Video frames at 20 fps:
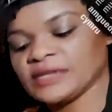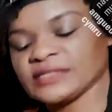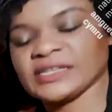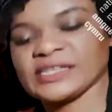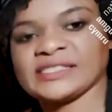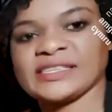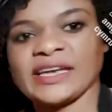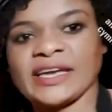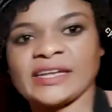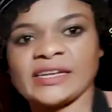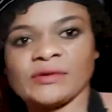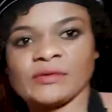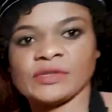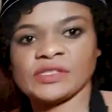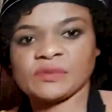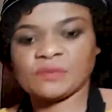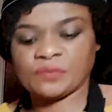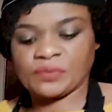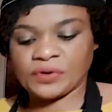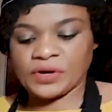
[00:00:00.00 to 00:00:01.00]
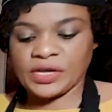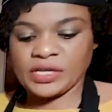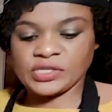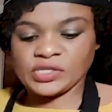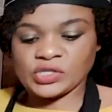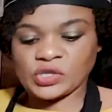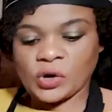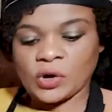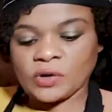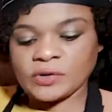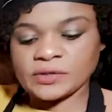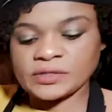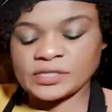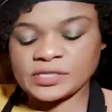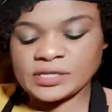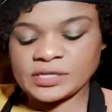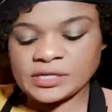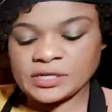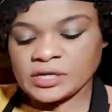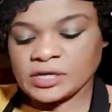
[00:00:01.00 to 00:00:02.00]
As I said, it was pre-soaked,
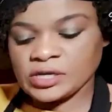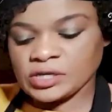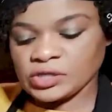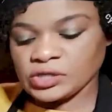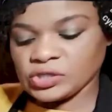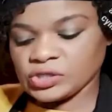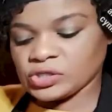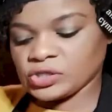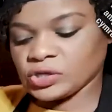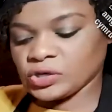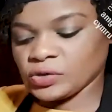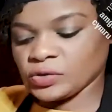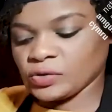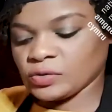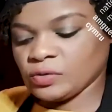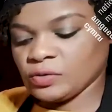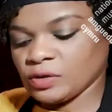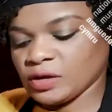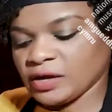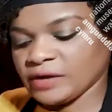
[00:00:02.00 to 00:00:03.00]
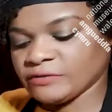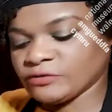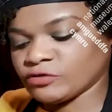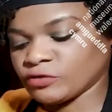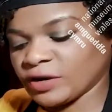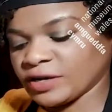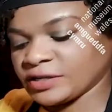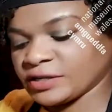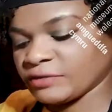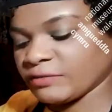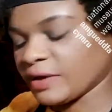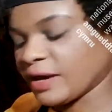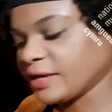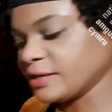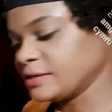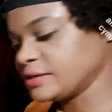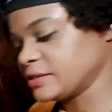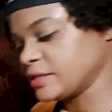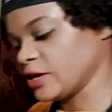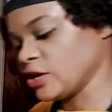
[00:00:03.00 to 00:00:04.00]
so I've drained the
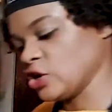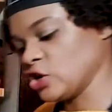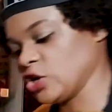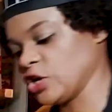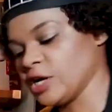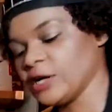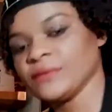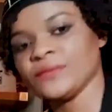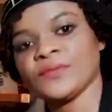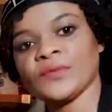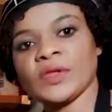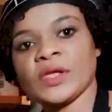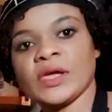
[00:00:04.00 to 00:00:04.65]
rice earlier,